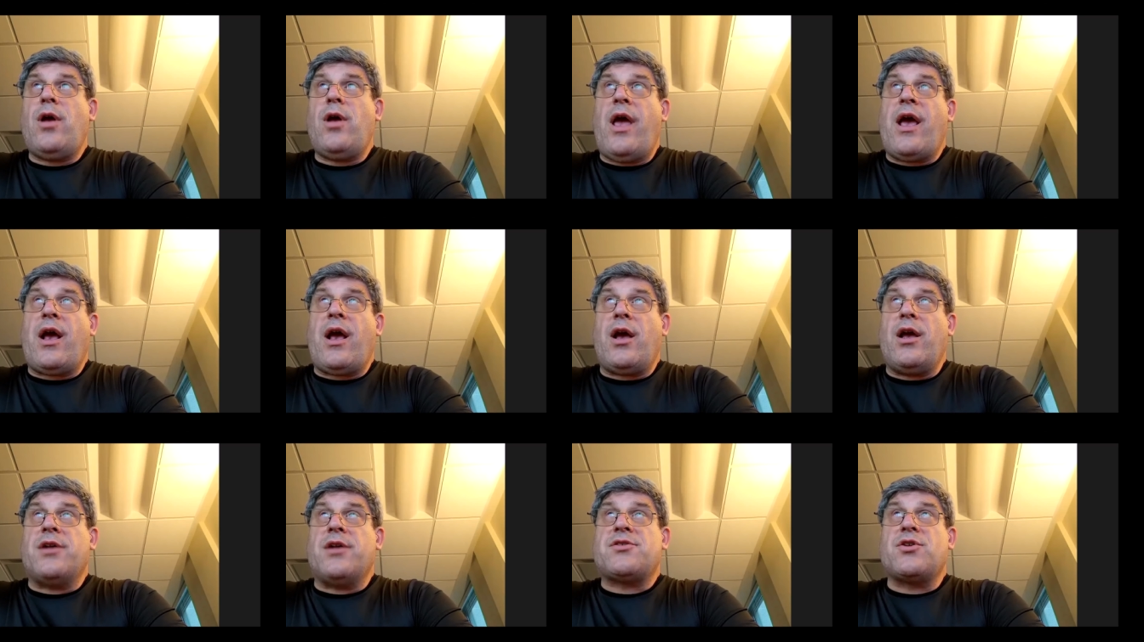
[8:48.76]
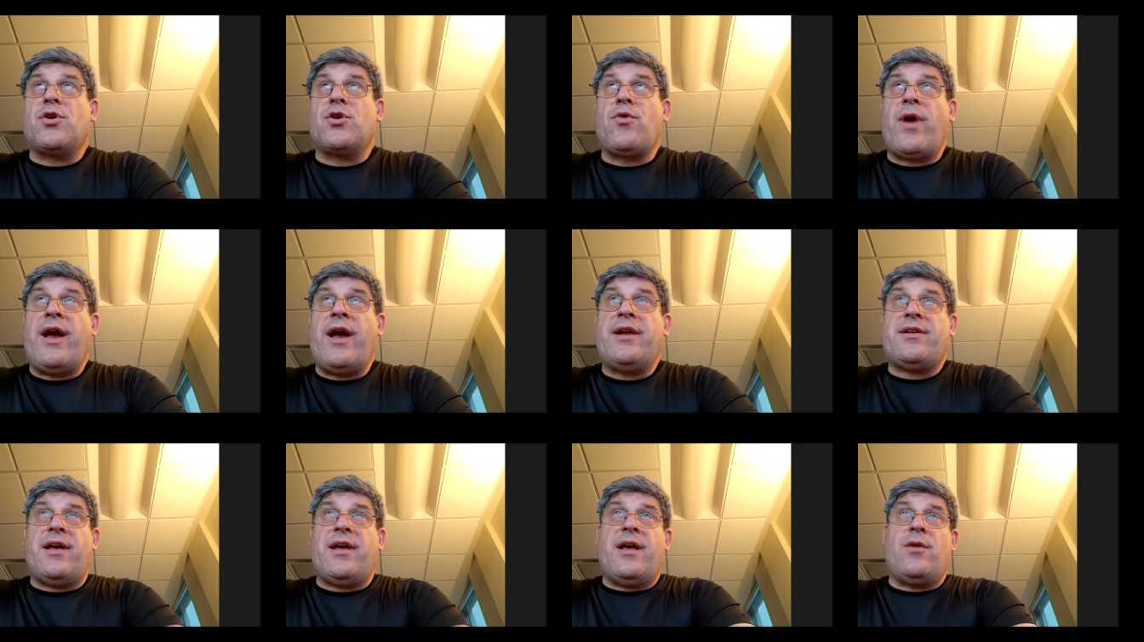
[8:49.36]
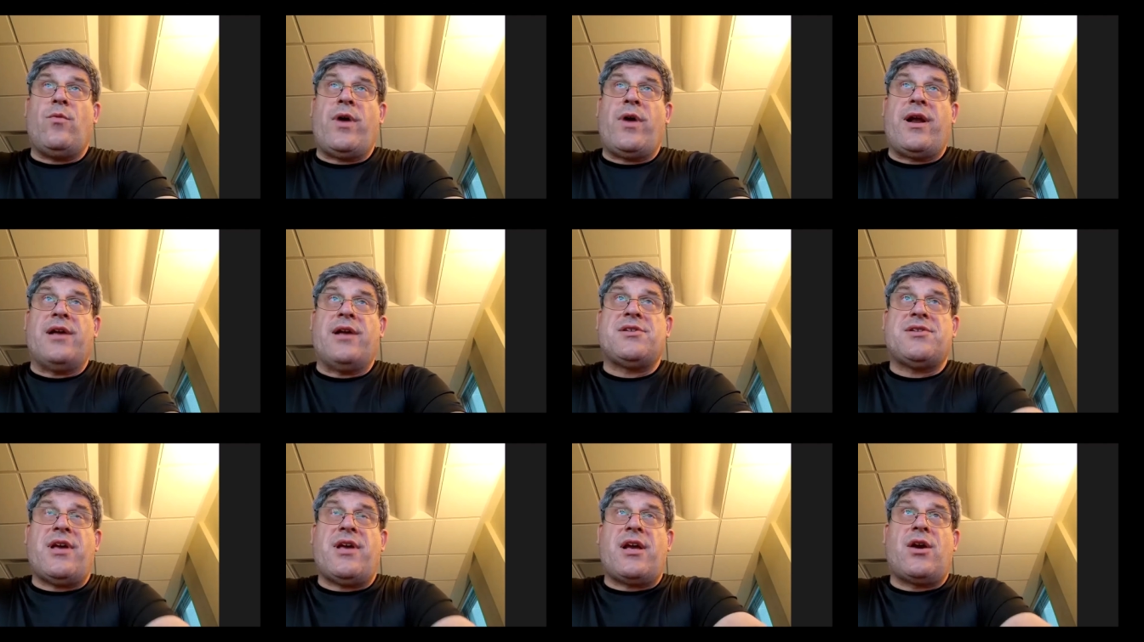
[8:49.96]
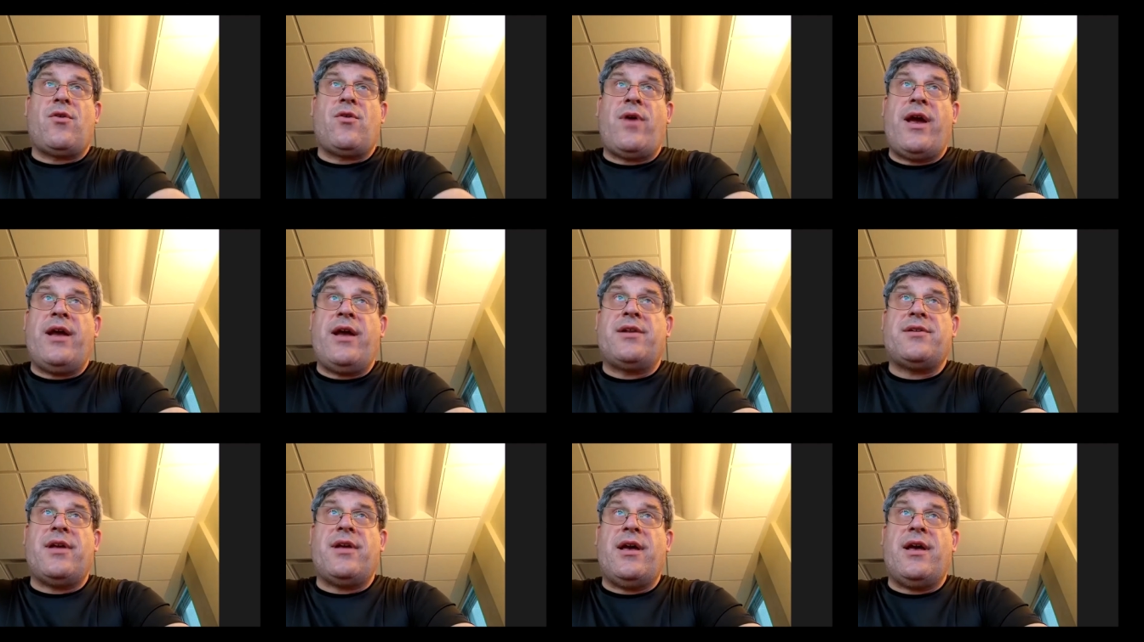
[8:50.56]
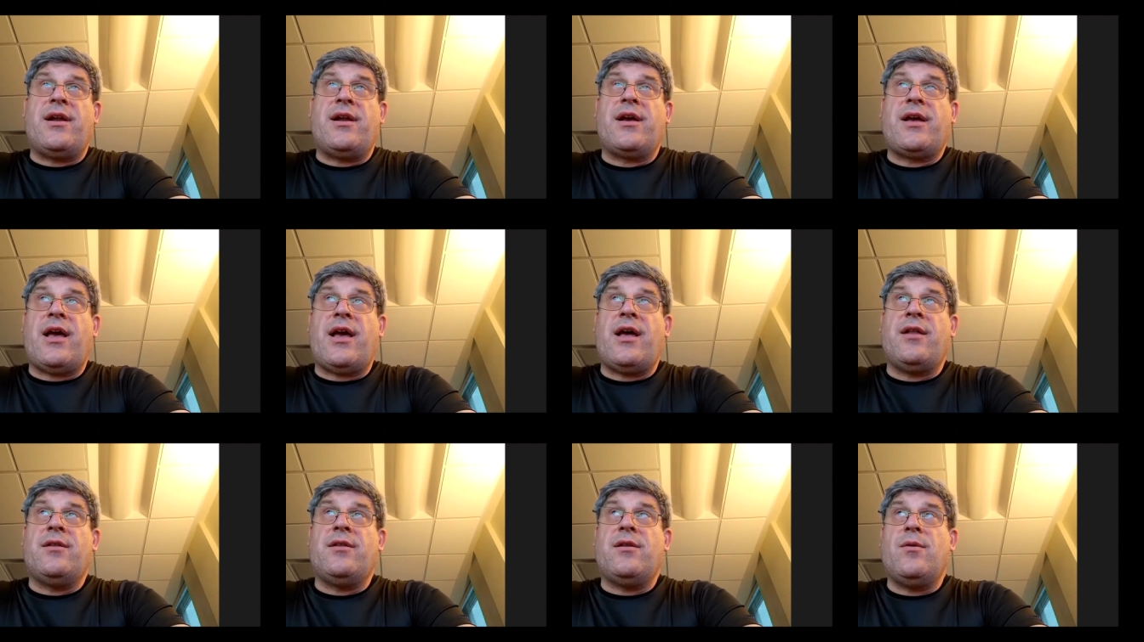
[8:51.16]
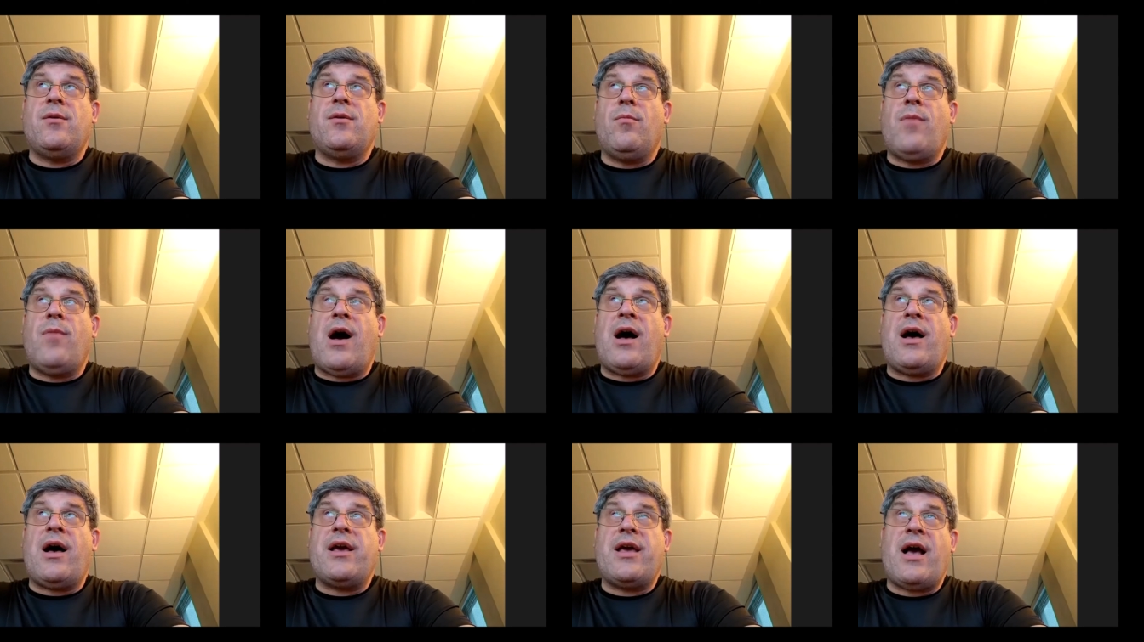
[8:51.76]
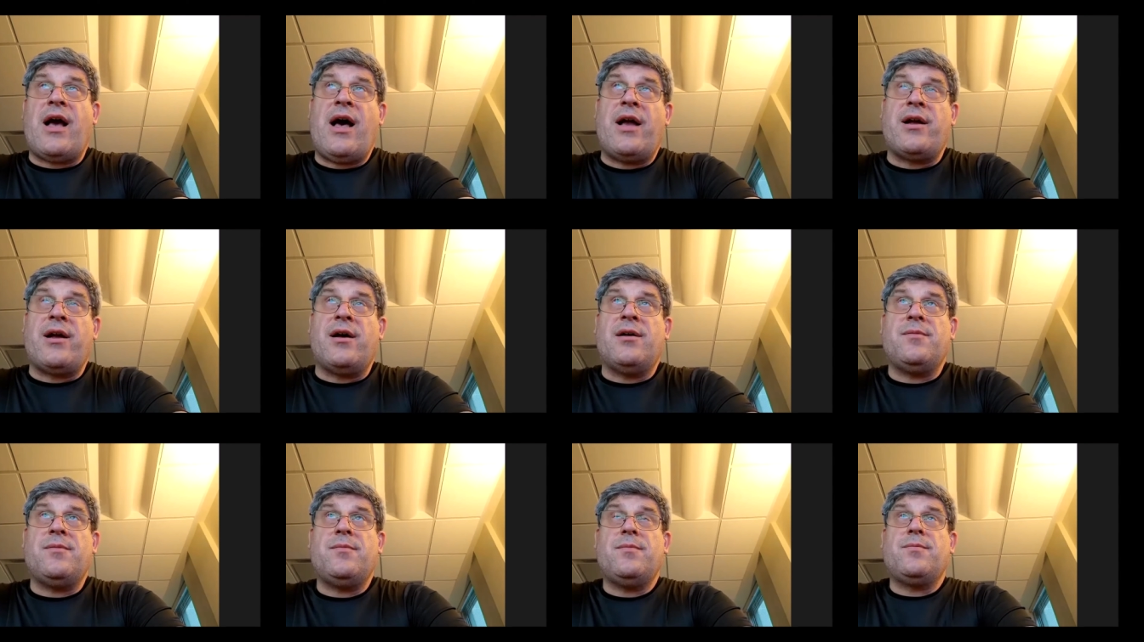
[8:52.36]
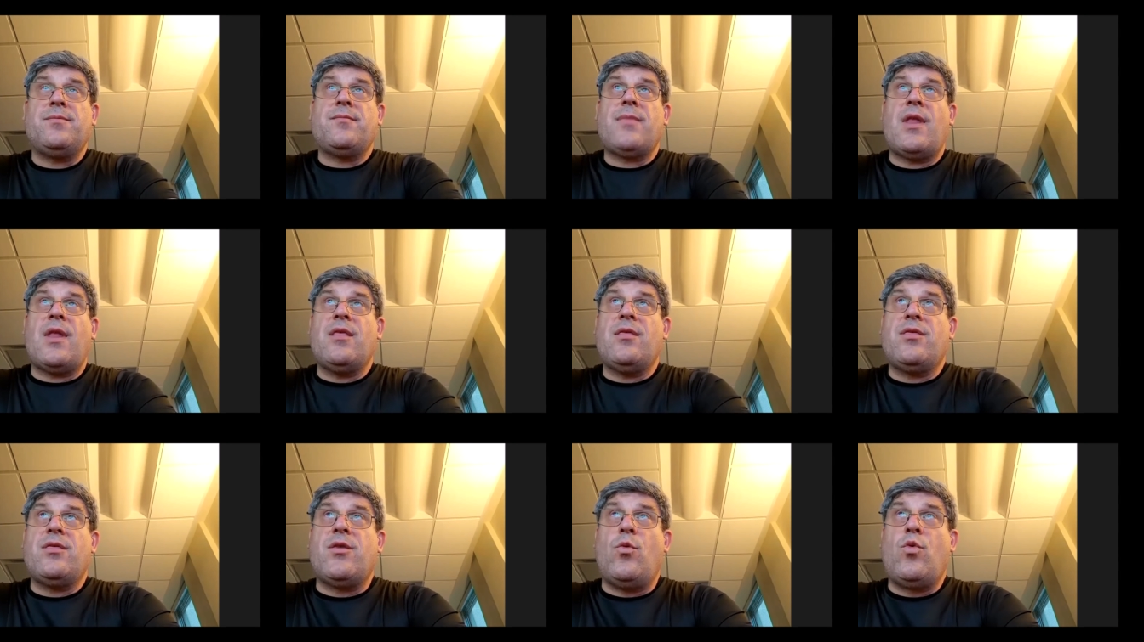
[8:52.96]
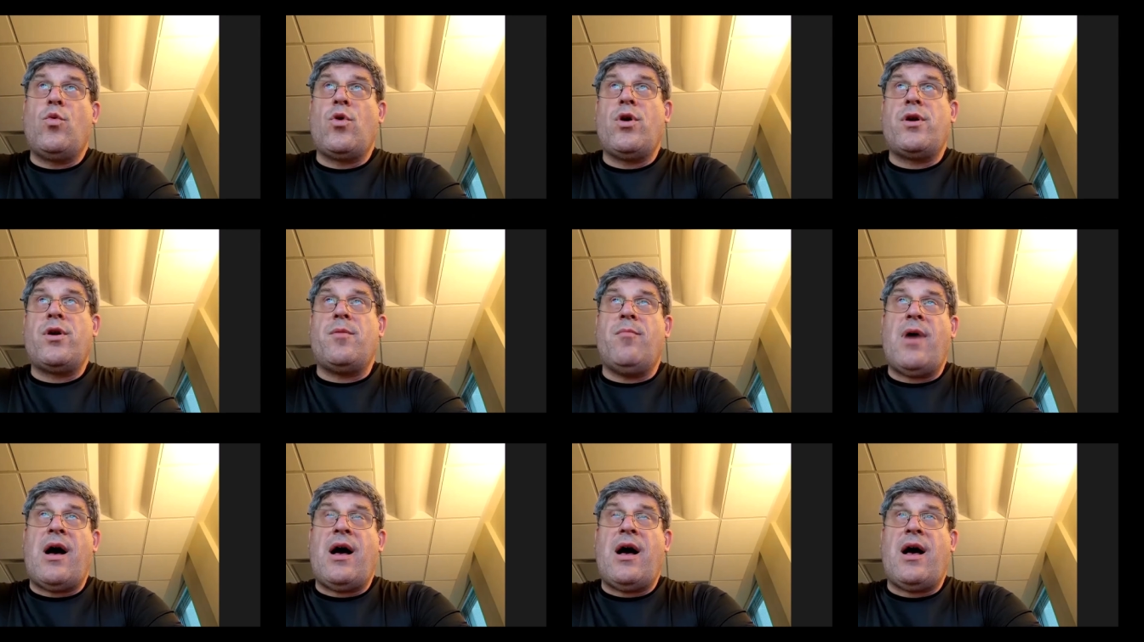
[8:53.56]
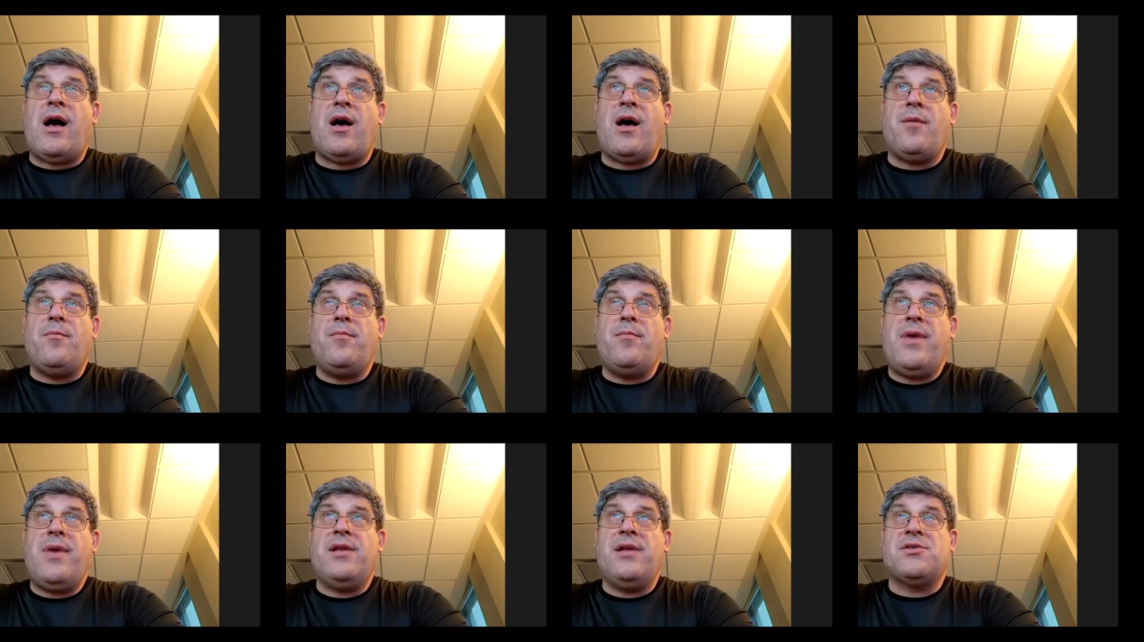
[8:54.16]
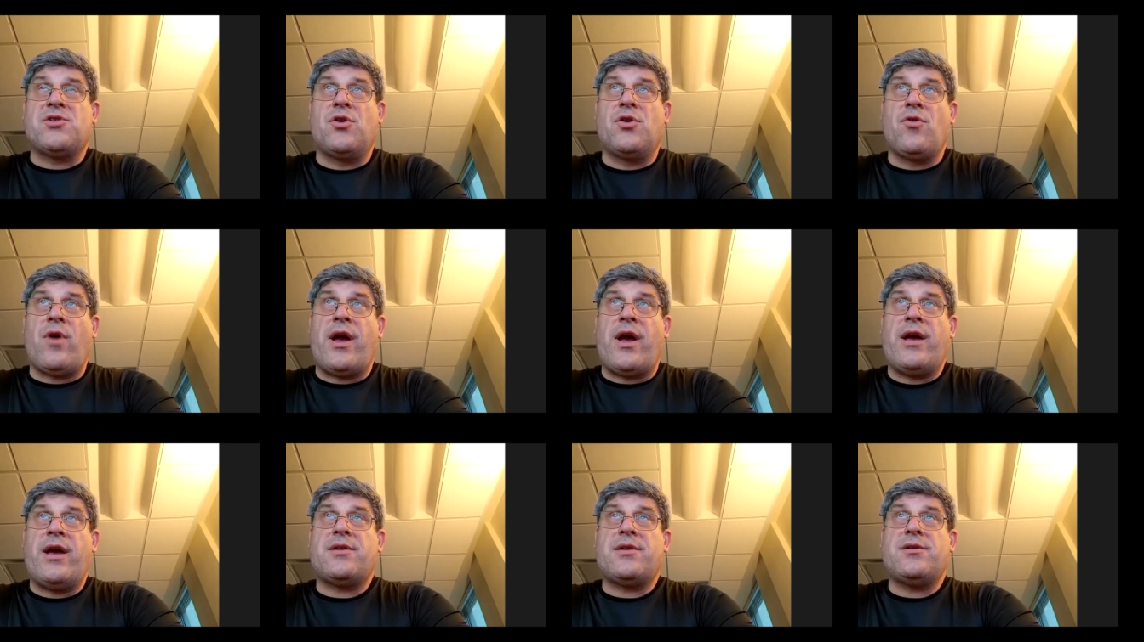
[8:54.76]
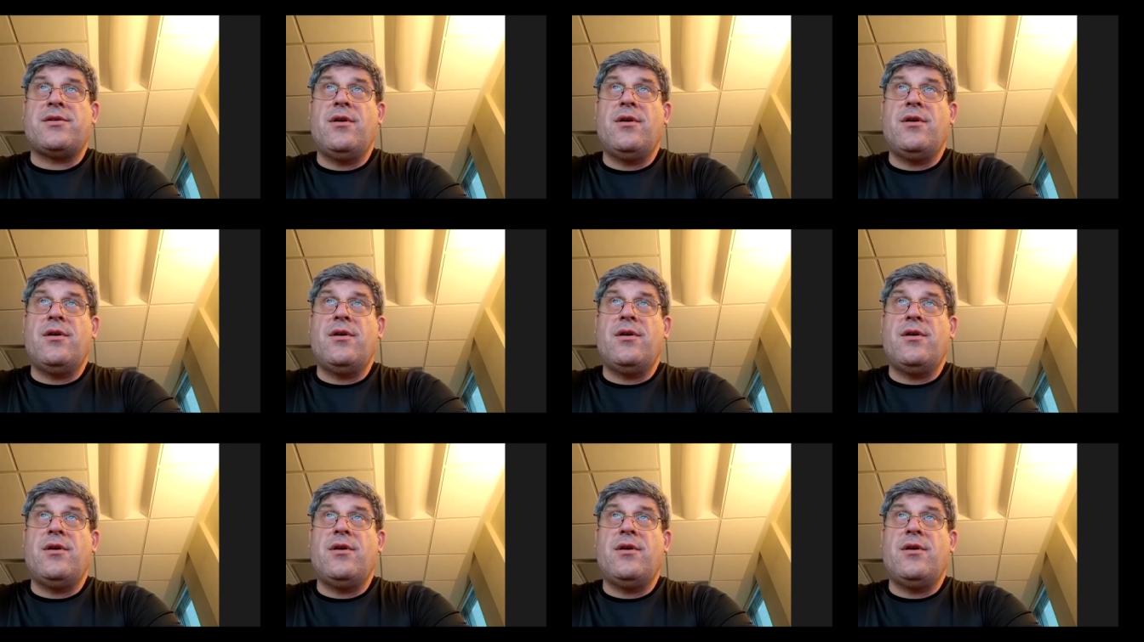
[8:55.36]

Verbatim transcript: eh, it's great. And when I say great, and again, Mahayana, the word Maha means great.